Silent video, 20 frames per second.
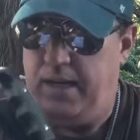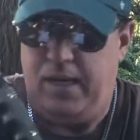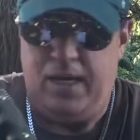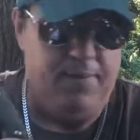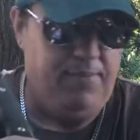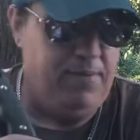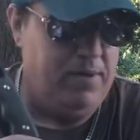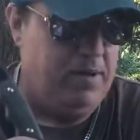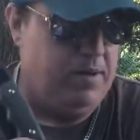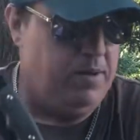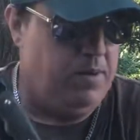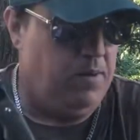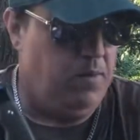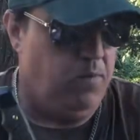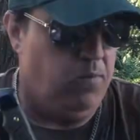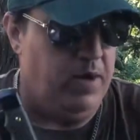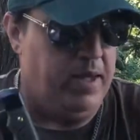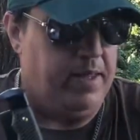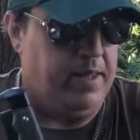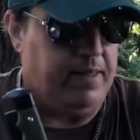Even
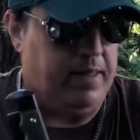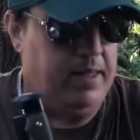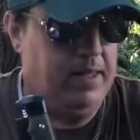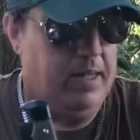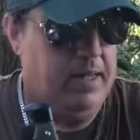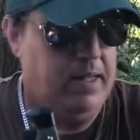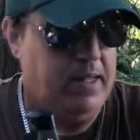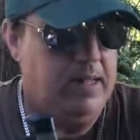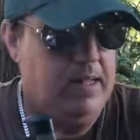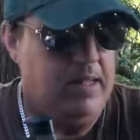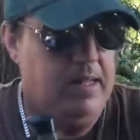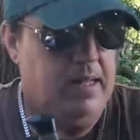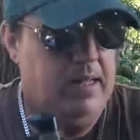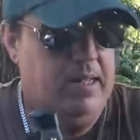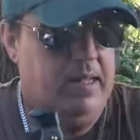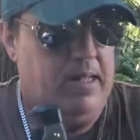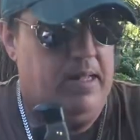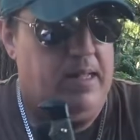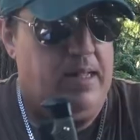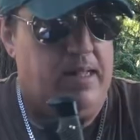with
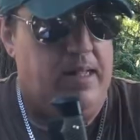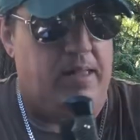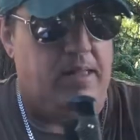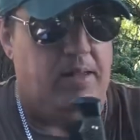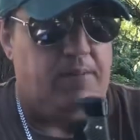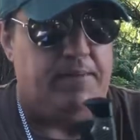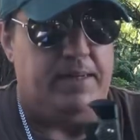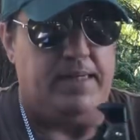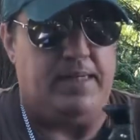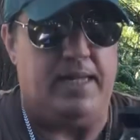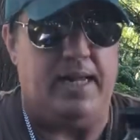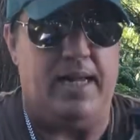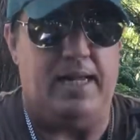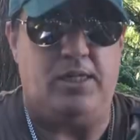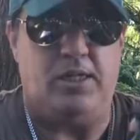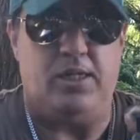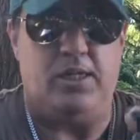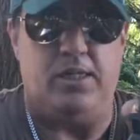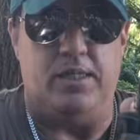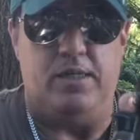the
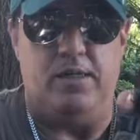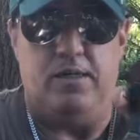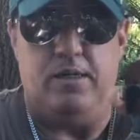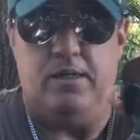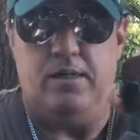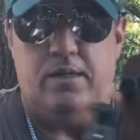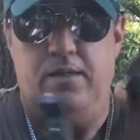retention